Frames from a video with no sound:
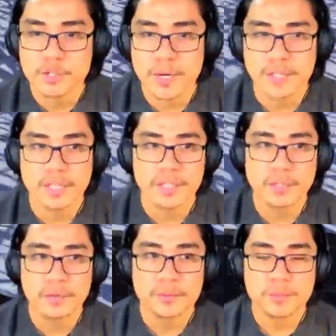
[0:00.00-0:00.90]
a squad there.
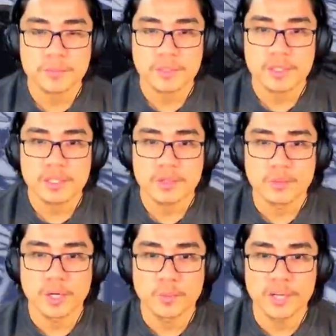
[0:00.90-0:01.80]
A squad over there.
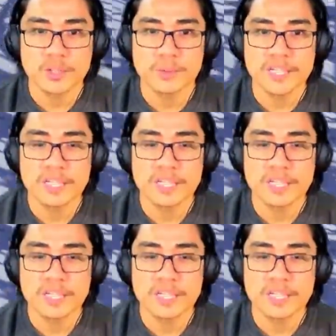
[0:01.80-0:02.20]
We're, we're in ring